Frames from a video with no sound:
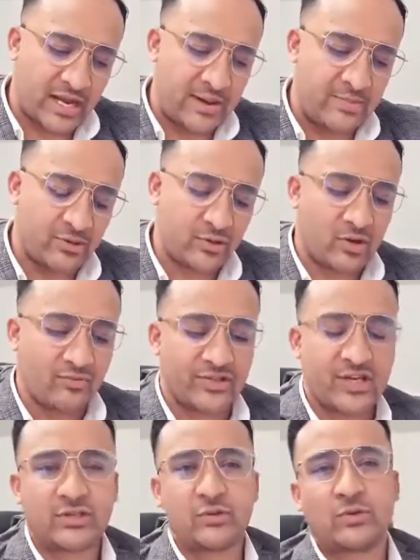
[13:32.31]
of came into
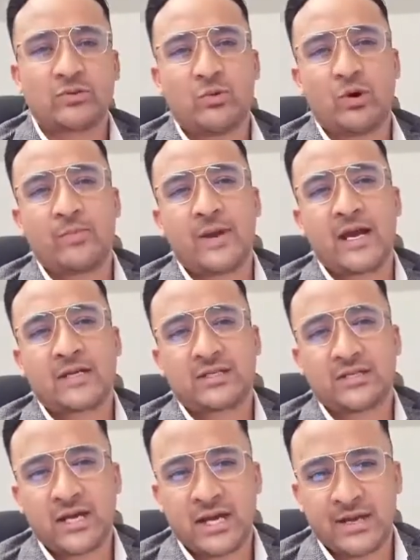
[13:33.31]
conversation was more
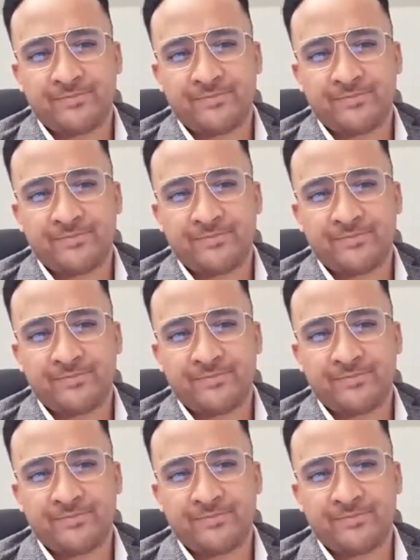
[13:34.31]
about